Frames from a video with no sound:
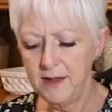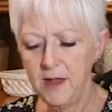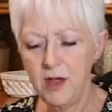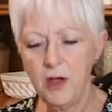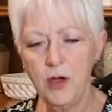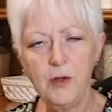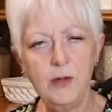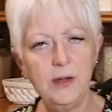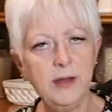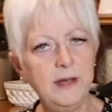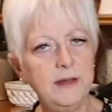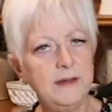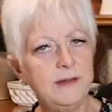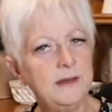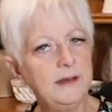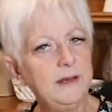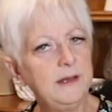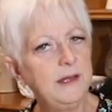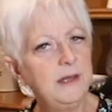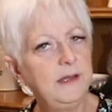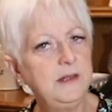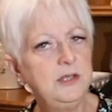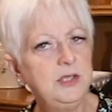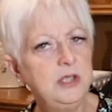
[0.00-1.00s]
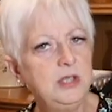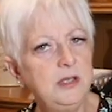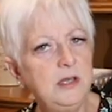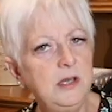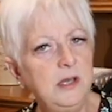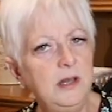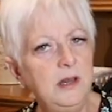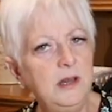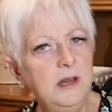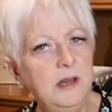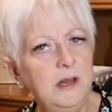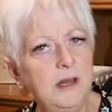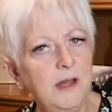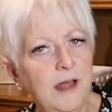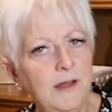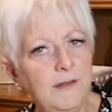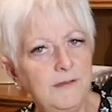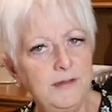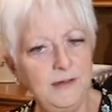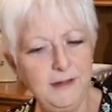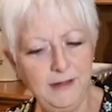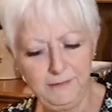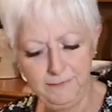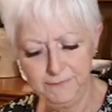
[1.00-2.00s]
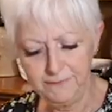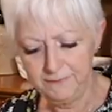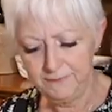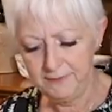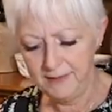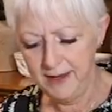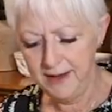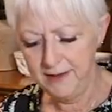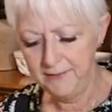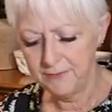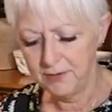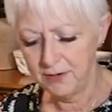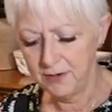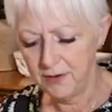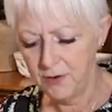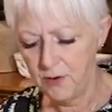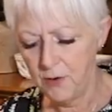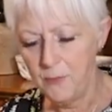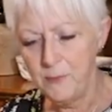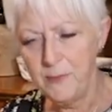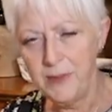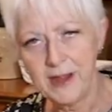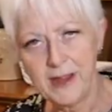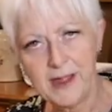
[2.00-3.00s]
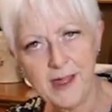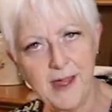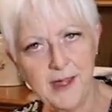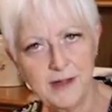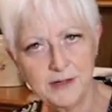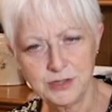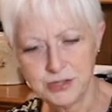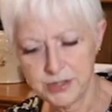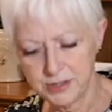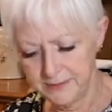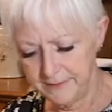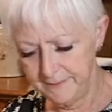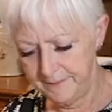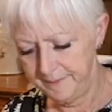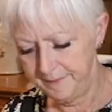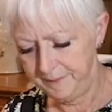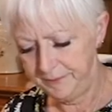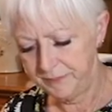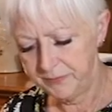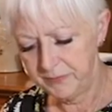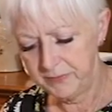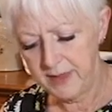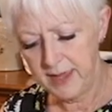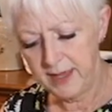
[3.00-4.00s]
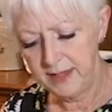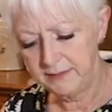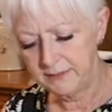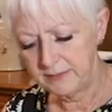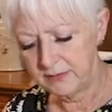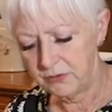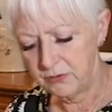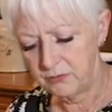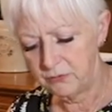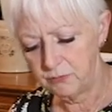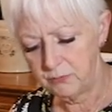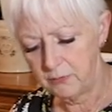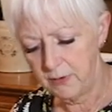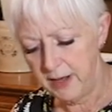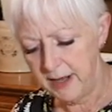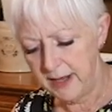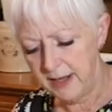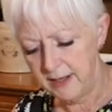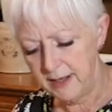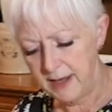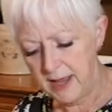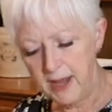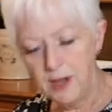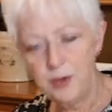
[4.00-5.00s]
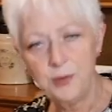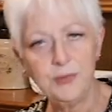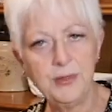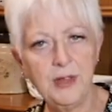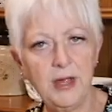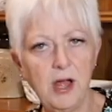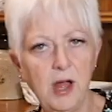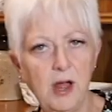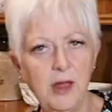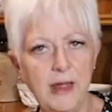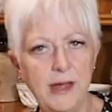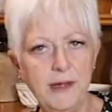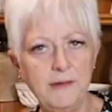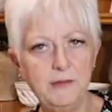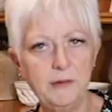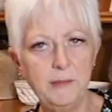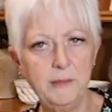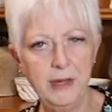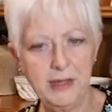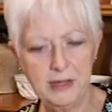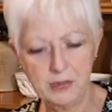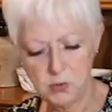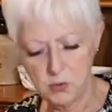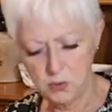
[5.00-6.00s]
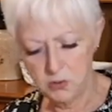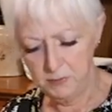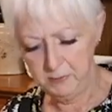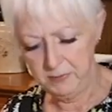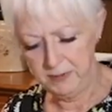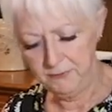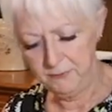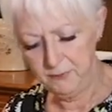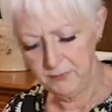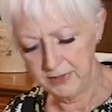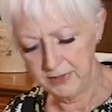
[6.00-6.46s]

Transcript: Oh, and it's lovely flavor. Oh my gosh, that's great. I don't think I'll ever make corned beef